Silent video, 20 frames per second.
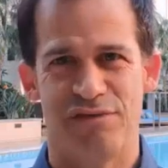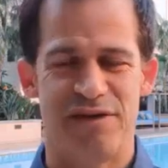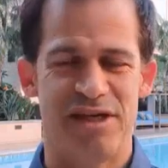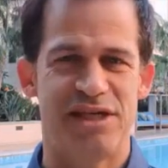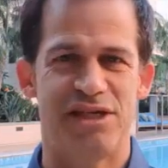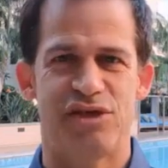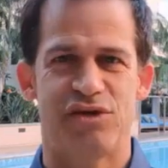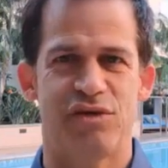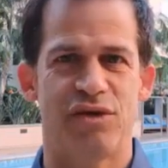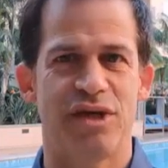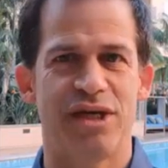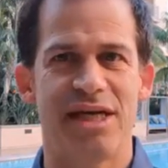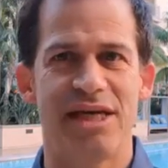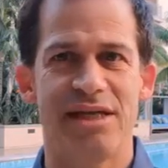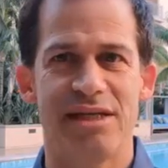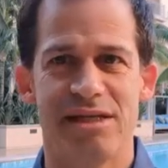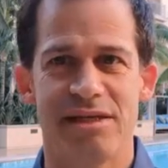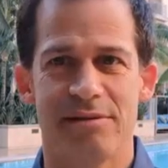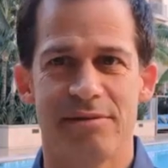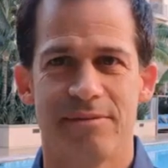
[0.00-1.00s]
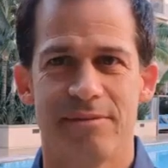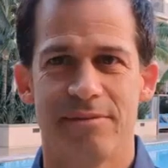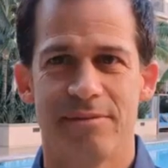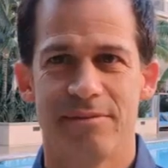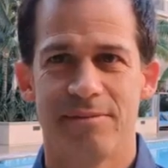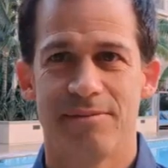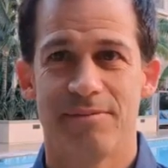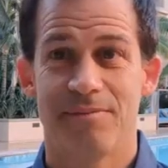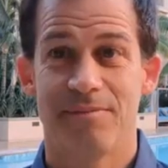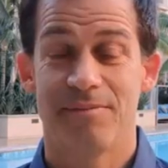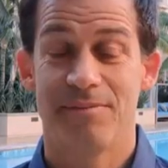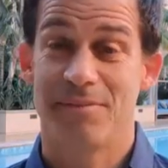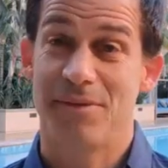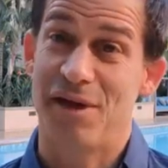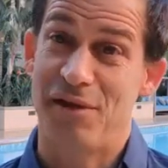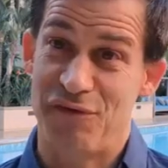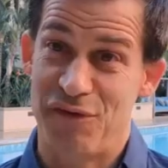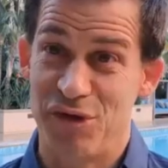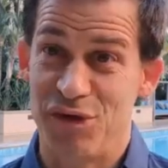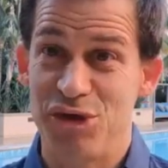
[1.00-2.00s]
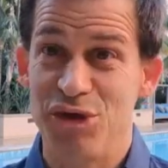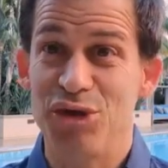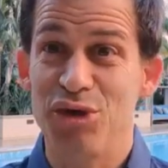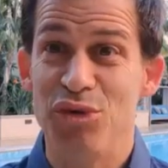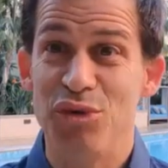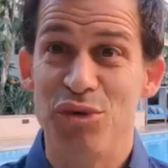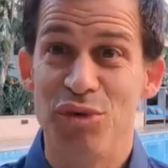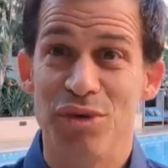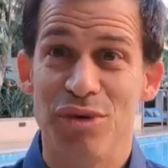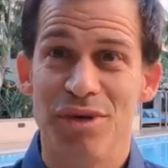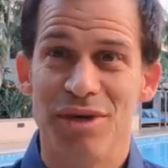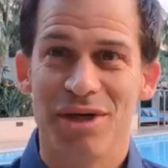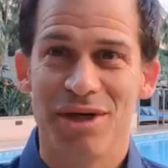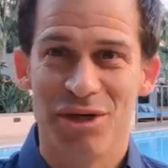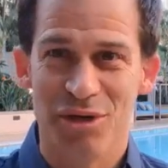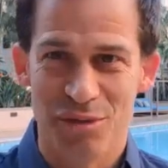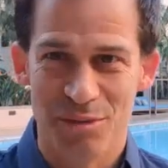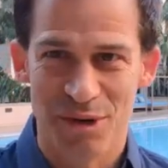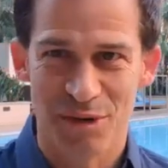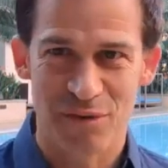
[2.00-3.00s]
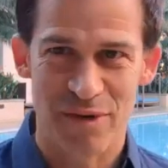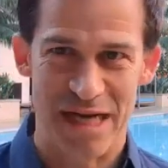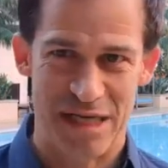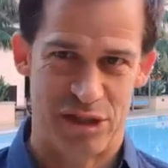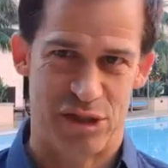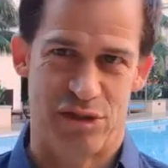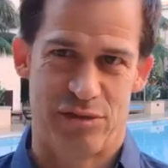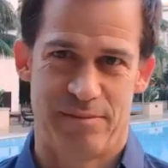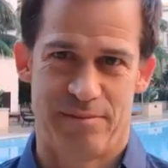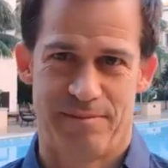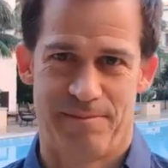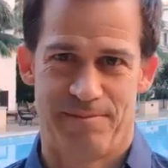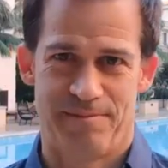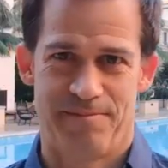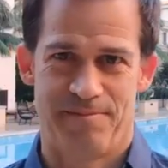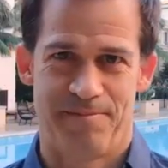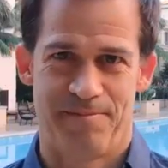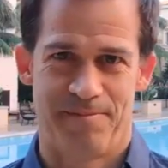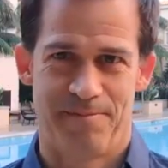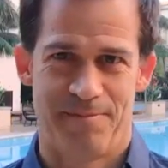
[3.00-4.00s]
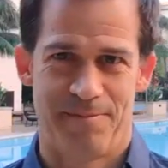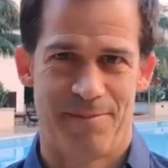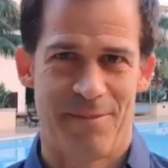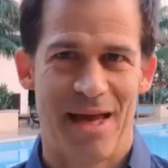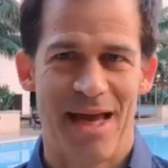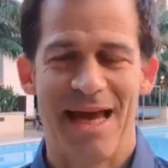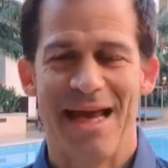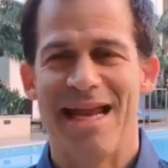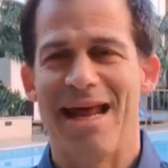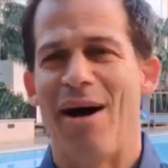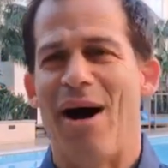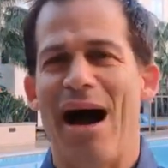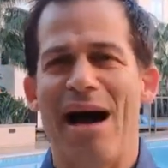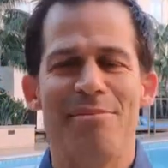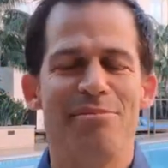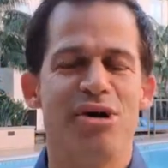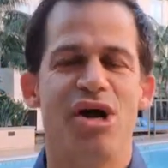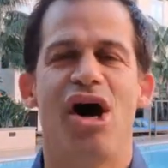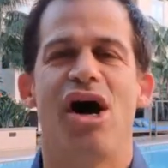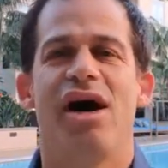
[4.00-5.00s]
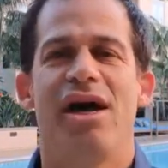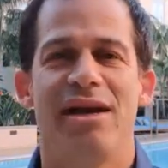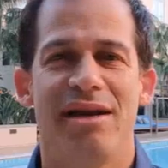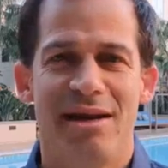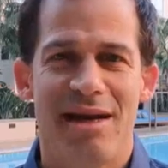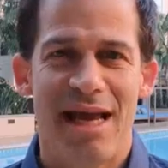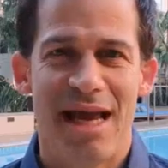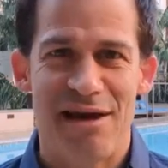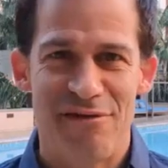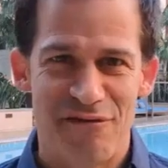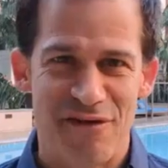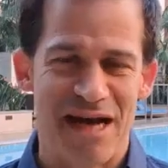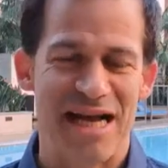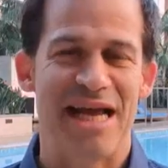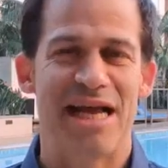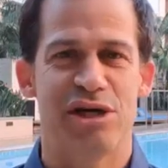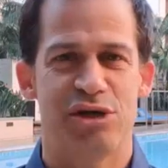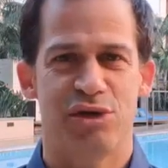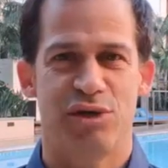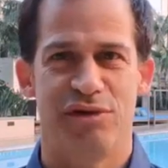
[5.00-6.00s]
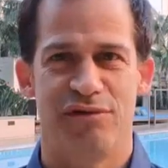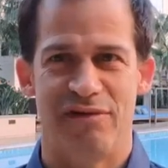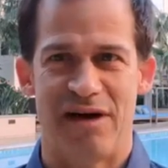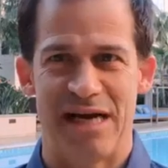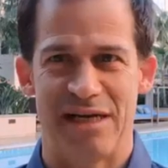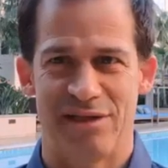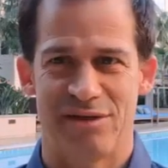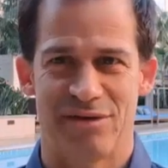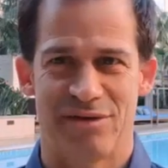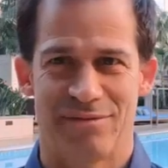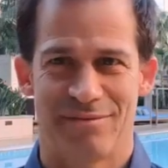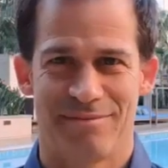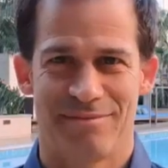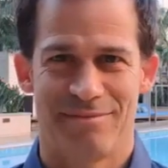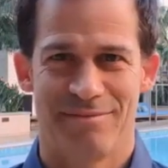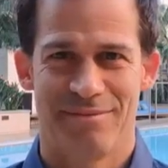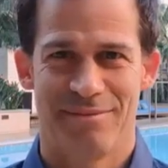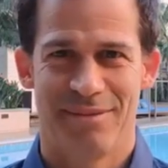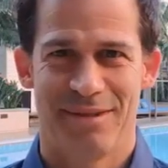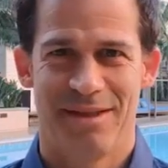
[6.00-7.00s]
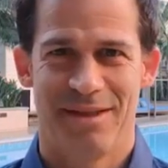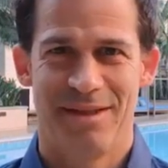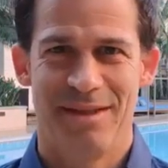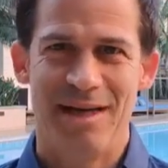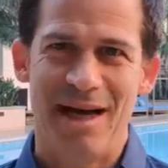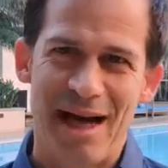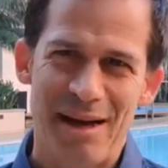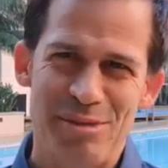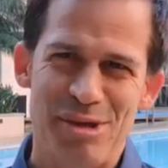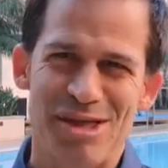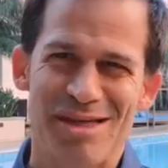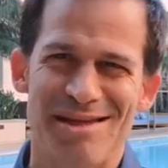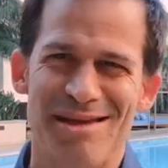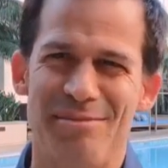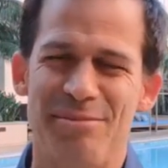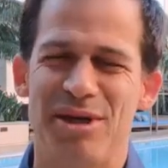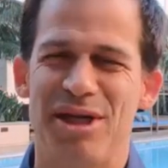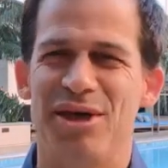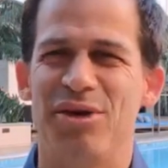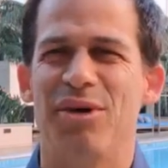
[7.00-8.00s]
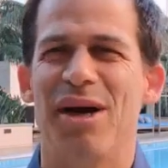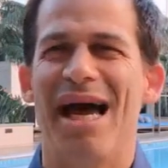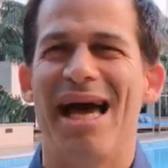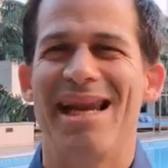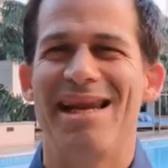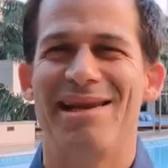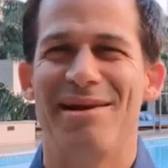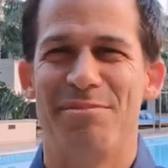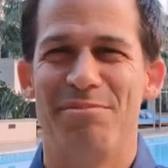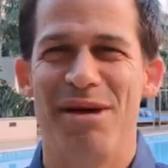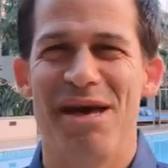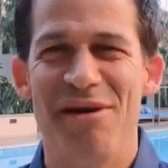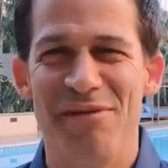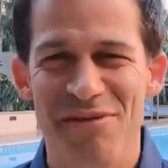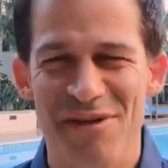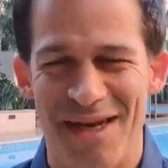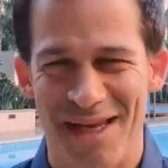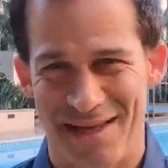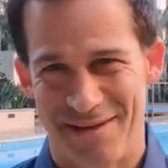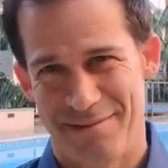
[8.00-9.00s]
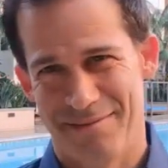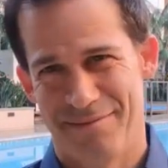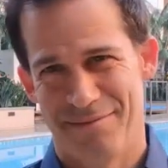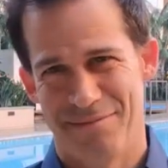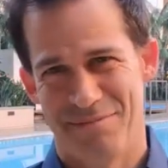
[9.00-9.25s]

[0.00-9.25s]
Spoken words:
of these trillions? If you do, you'll be rich. Now, I'm not a financial advisor. I'm just somebody who had an epiphany